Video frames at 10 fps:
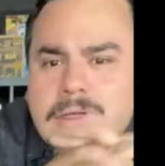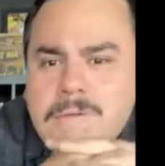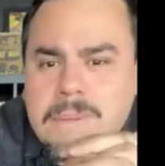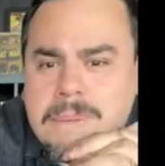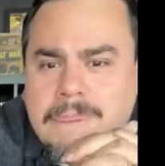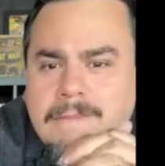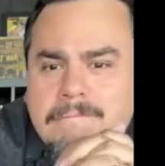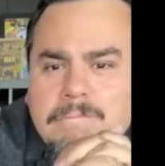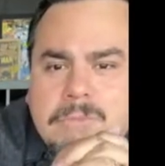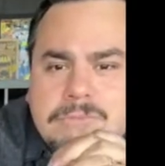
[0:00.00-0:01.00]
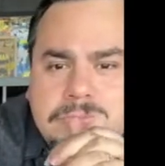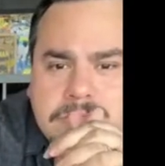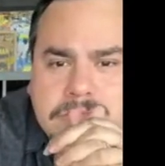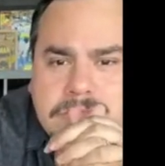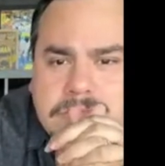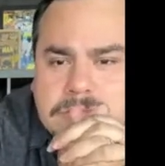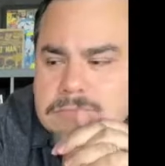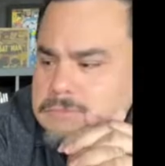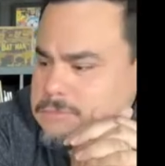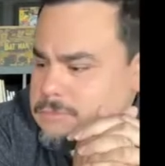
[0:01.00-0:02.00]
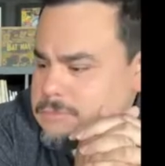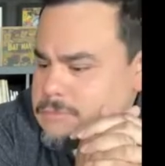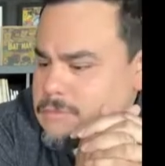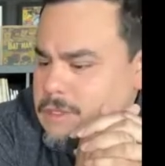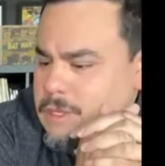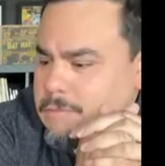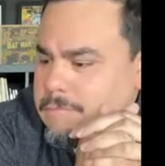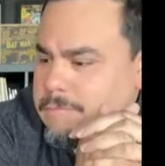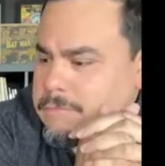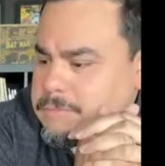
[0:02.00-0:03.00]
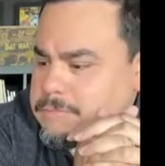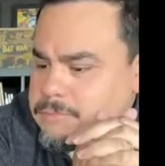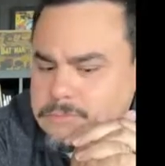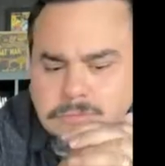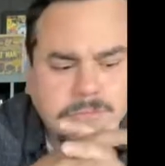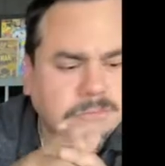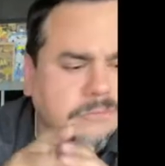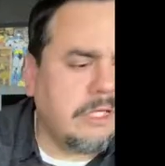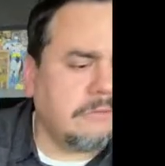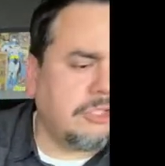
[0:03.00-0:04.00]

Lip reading: (not speaking)